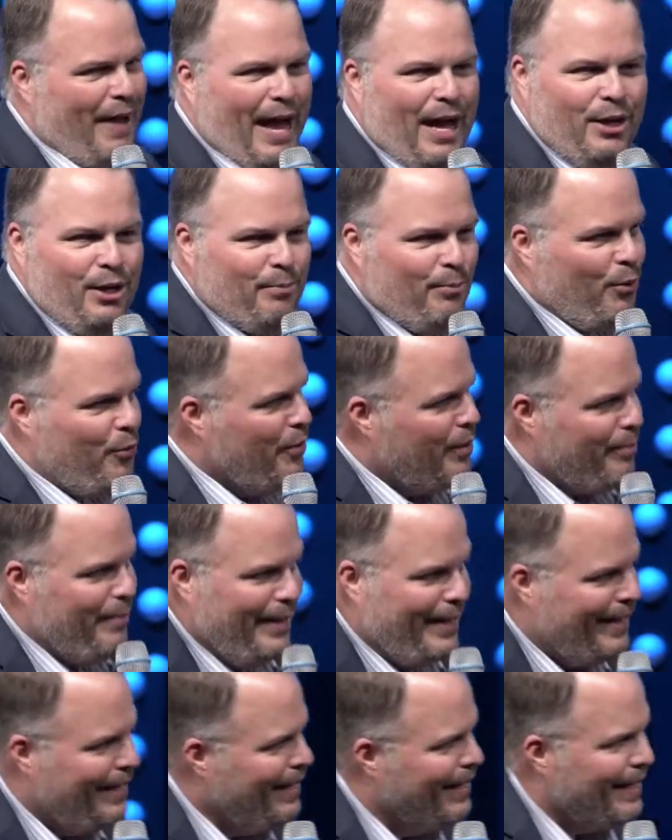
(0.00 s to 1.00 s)
valuable than
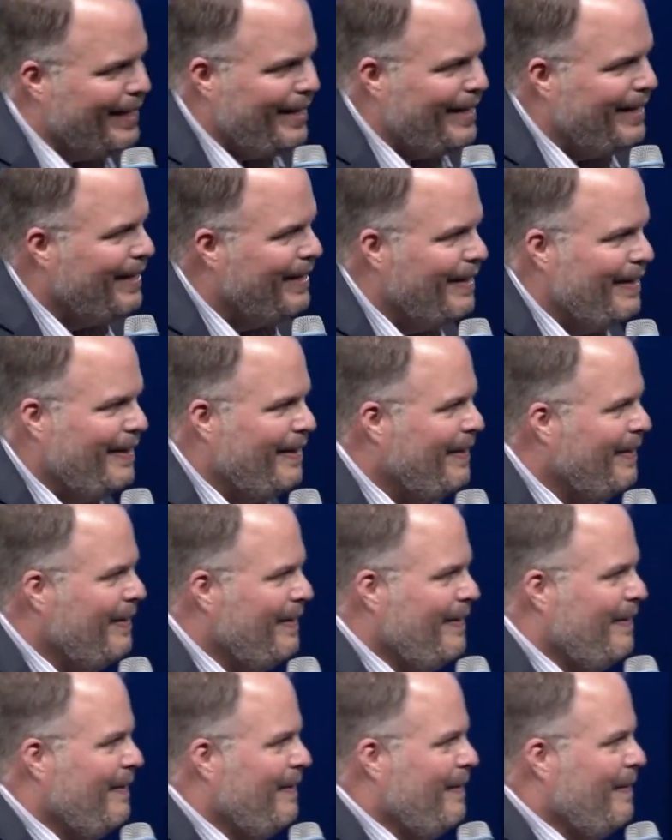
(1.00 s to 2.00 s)
men.
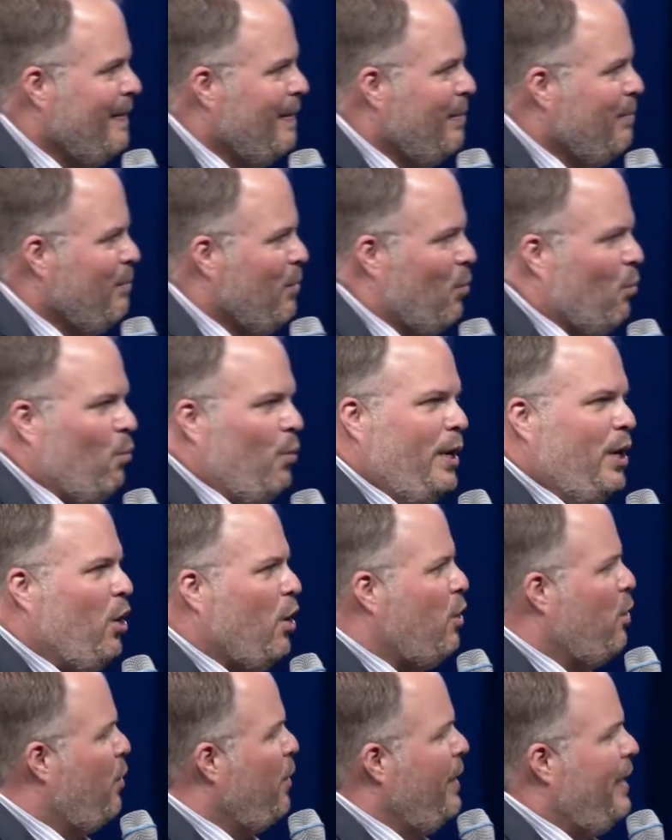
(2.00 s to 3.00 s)
But we
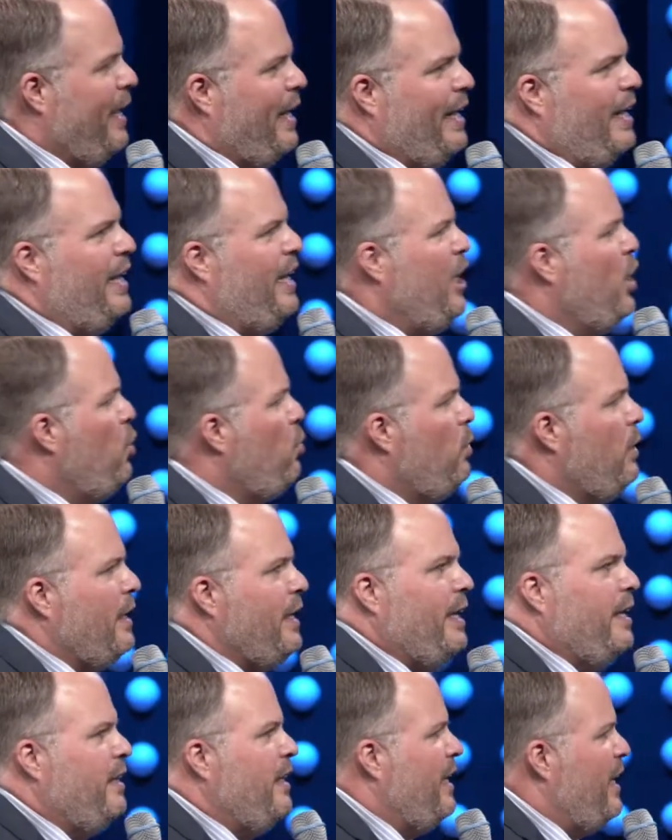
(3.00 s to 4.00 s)
are created
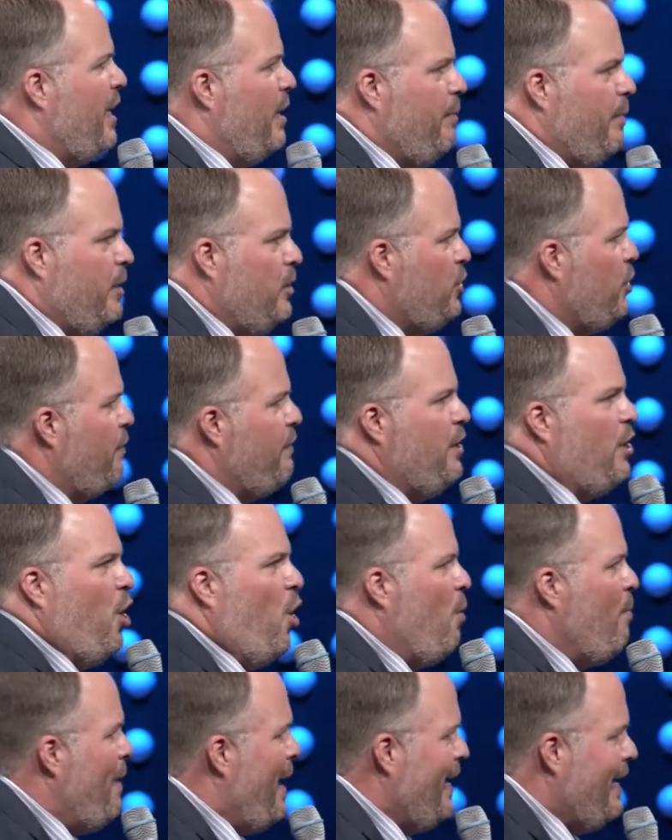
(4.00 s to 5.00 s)
equally in the image of the
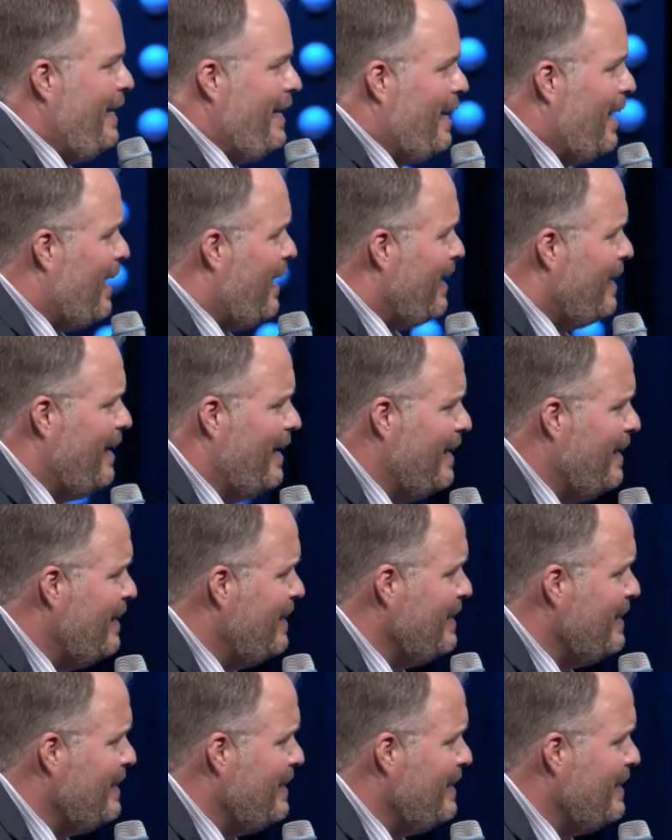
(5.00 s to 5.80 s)
Almighty God.